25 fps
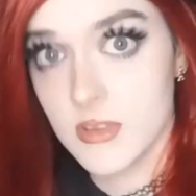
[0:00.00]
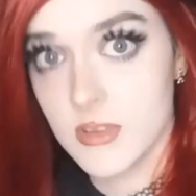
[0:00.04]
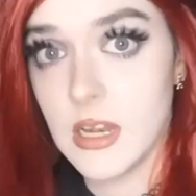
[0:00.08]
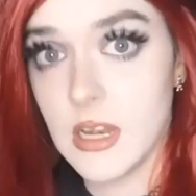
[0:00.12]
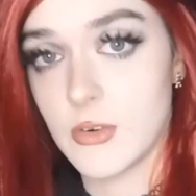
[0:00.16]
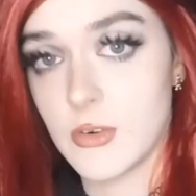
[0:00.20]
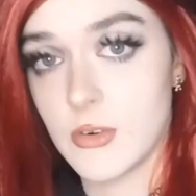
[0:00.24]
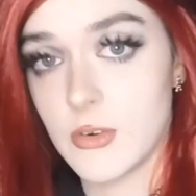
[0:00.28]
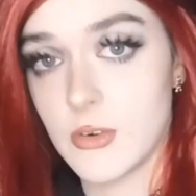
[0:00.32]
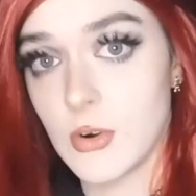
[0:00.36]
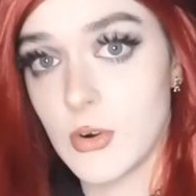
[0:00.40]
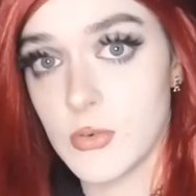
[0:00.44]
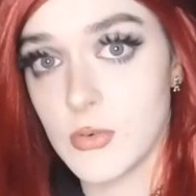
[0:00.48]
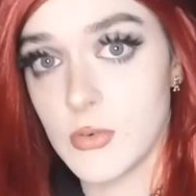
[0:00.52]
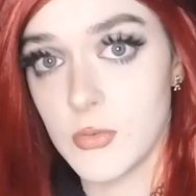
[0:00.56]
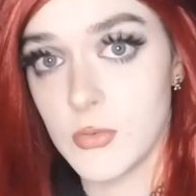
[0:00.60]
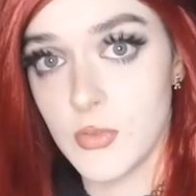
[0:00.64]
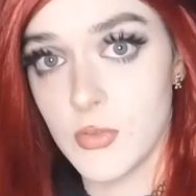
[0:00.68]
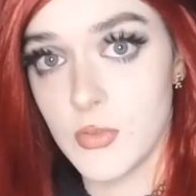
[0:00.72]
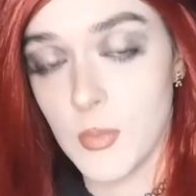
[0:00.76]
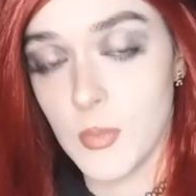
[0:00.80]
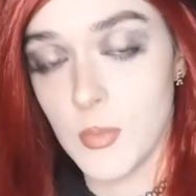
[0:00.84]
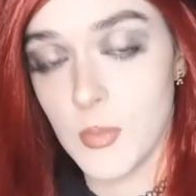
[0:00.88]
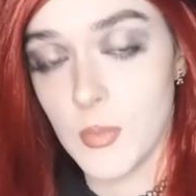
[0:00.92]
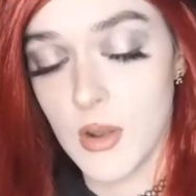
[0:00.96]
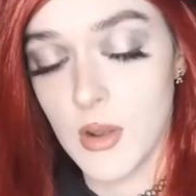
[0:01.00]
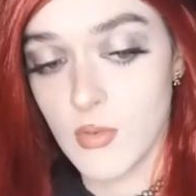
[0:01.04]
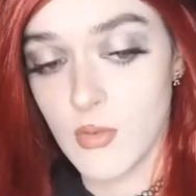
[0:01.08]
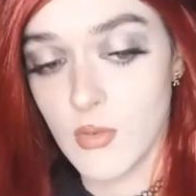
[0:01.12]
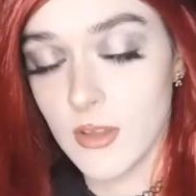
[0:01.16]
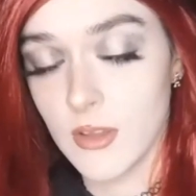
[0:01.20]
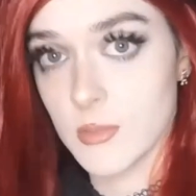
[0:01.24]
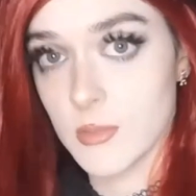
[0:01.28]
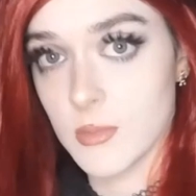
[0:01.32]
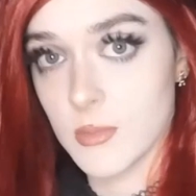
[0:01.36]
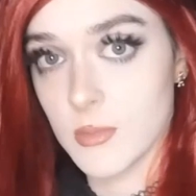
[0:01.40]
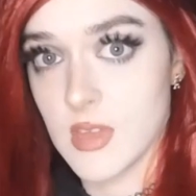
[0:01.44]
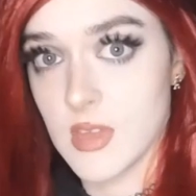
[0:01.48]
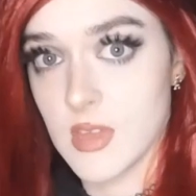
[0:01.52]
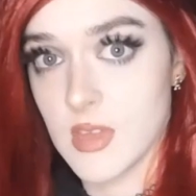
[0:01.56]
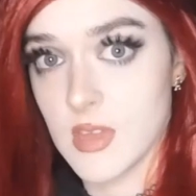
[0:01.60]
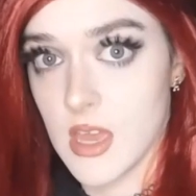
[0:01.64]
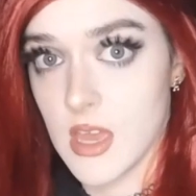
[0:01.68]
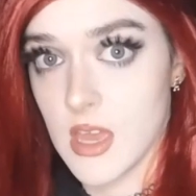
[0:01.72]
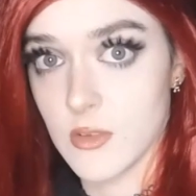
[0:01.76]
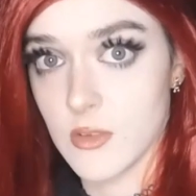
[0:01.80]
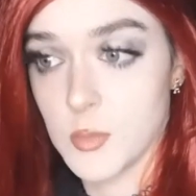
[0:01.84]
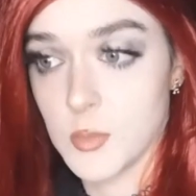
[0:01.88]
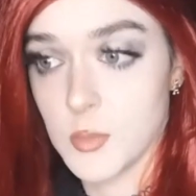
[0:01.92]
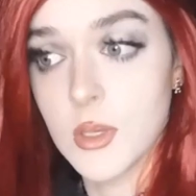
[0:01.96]
grabs the letter off of them and
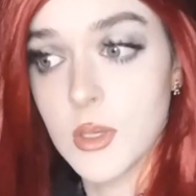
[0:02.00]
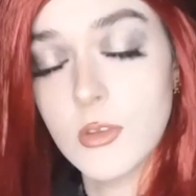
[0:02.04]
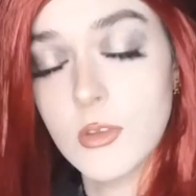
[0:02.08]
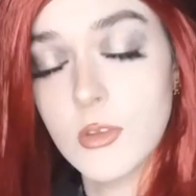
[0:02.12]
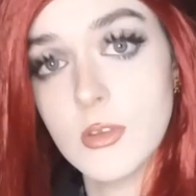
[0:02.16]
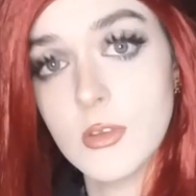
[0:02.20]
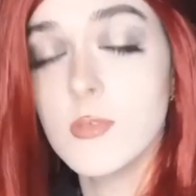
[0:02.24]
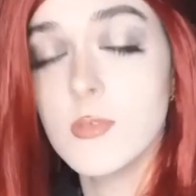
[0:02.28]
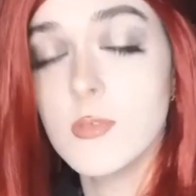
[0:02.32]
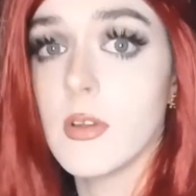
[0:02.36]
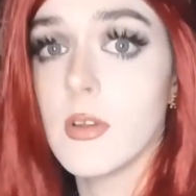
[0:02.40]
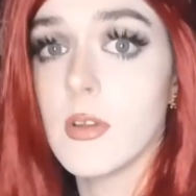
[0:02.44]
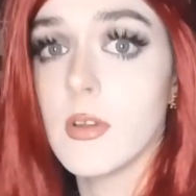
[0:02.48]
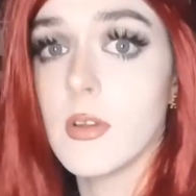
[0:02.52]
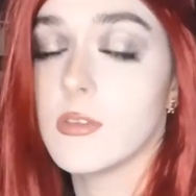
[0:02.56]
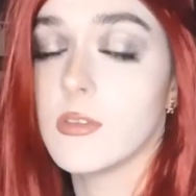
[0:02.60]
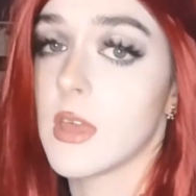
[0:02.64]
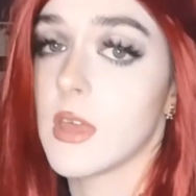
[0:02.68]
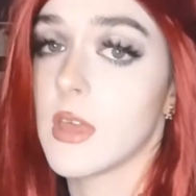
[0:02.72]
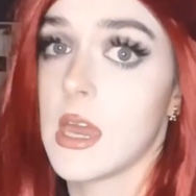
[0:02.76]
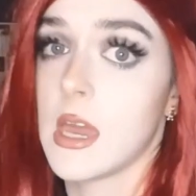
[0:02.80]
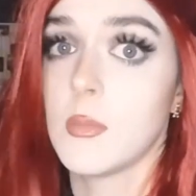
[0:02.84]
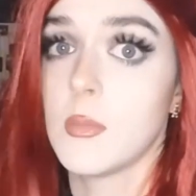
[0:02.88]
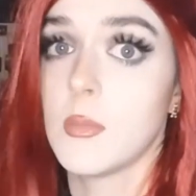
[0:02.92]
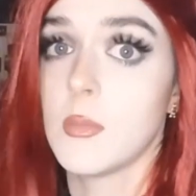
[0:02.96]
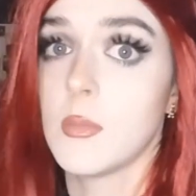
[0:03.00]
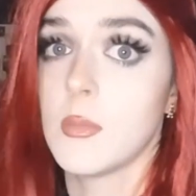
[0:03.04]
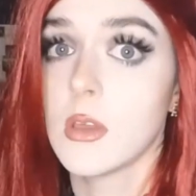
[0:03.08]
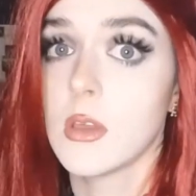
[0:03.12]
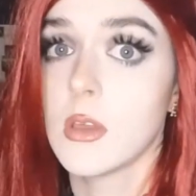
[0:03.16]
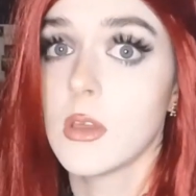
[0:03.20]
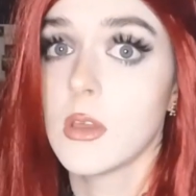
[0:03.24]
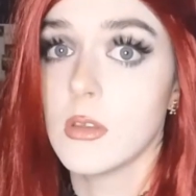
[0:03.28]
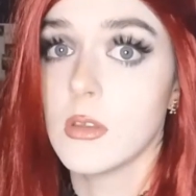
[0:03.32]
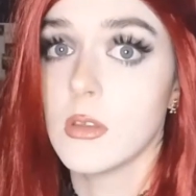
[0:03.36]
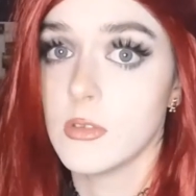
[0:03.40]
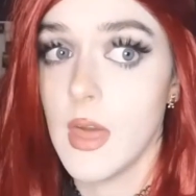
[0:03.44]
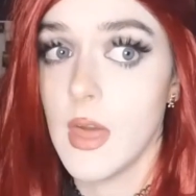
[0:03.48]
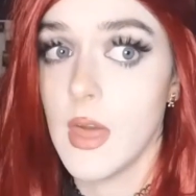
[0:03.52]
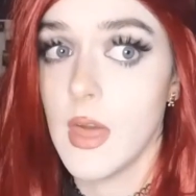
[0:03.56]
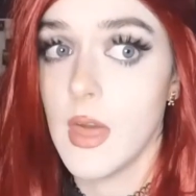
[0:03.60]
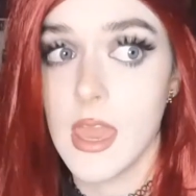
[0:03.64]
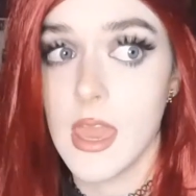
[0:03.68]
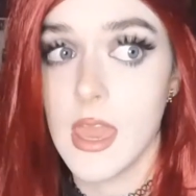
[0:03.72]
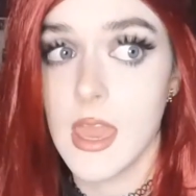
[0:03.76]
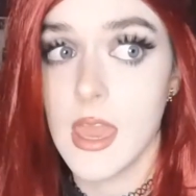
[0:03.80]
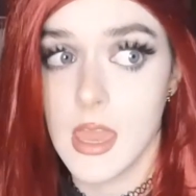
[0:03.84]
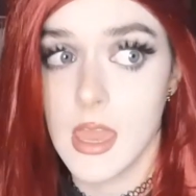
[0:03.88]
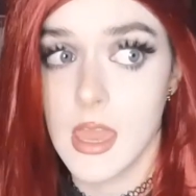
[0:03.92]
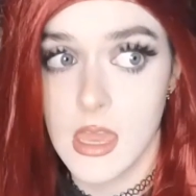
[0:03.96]
runs upstairs because he's very sad
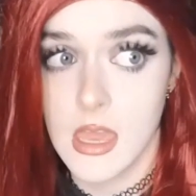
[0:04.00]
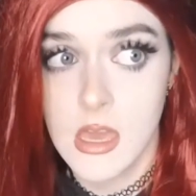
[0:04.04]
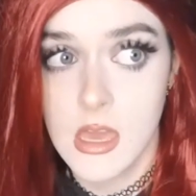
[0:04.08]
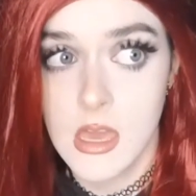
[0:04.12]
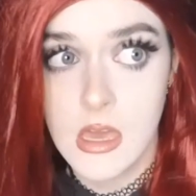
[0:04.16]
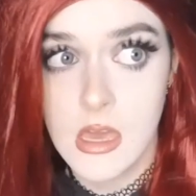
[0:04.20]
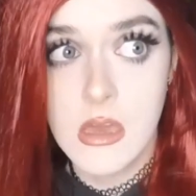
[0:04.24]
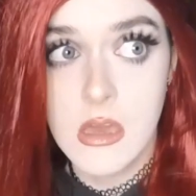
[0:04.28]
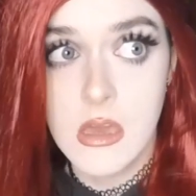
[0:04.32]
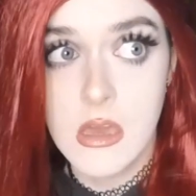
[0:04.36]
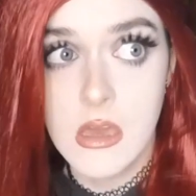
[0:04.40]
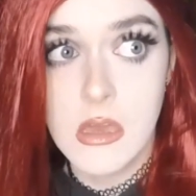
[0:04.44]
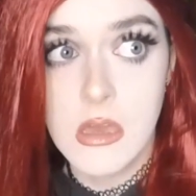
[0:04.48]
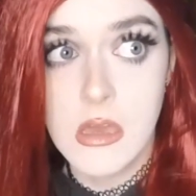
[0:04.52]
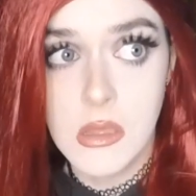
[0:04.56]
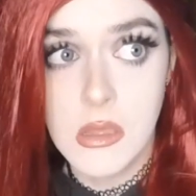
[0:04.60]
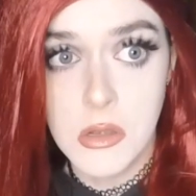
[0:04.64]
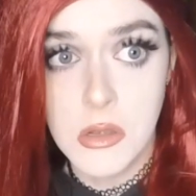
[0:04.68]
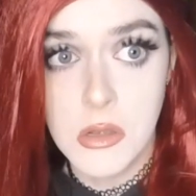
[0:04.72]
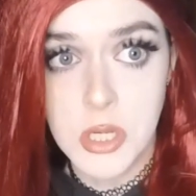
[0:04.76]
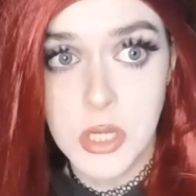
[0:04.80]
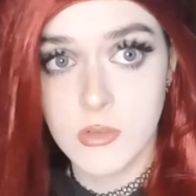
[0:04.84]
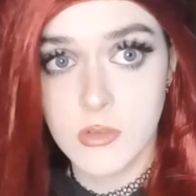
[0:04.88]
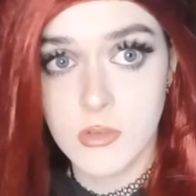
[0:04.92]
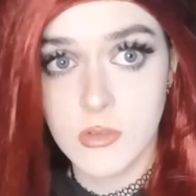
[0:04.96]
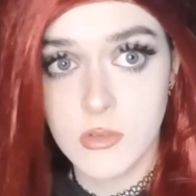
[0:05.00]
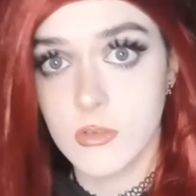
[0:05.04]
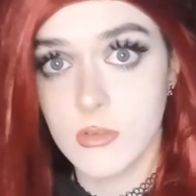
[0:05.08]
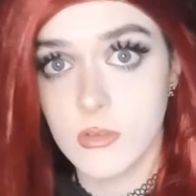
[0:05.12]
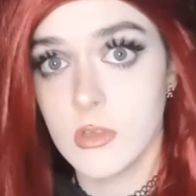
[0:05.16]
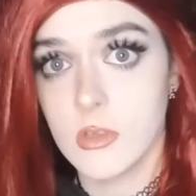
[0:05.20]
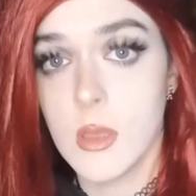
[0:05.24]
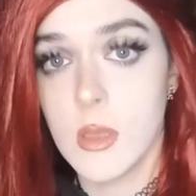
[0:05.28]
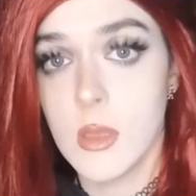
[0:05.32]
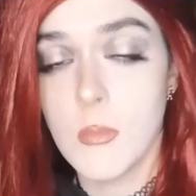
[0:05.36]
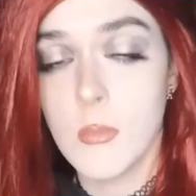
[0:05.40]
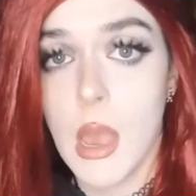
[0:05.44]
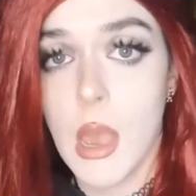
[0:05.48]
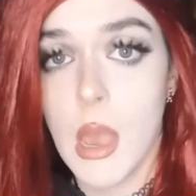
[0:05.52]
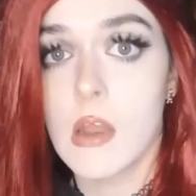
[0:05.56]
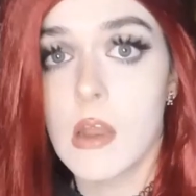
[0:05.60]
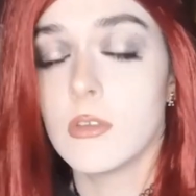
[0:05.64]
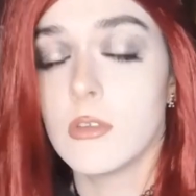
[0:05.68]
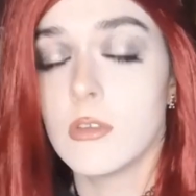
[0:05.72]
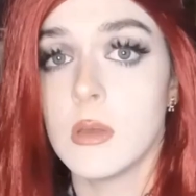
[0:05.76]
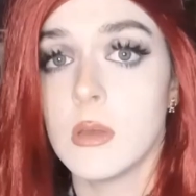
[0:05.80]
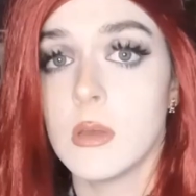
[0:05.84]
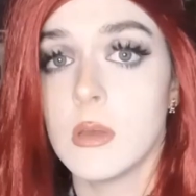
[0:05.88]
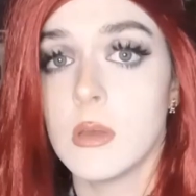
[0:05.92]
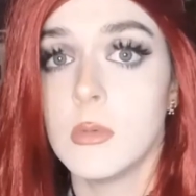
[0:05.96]
because they just
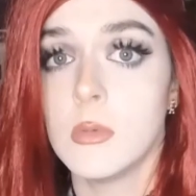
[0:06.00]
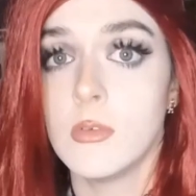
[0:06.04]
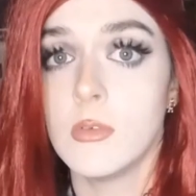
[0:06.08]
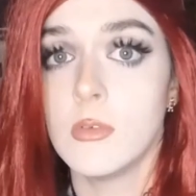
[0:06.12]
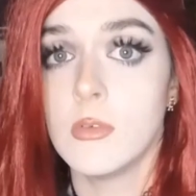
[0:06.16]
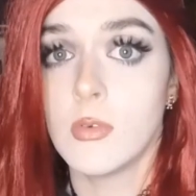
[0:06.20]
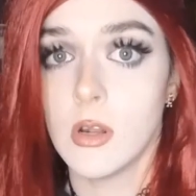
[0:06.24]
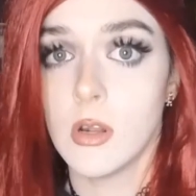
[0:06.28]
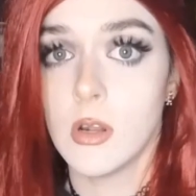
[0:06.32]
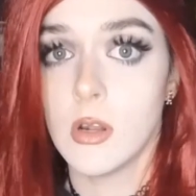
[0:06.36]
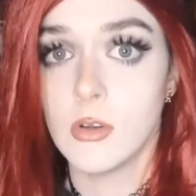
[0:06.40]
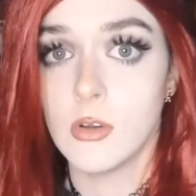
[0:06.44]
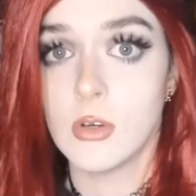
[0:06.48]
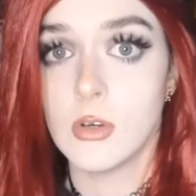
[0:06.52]
embarrassed him.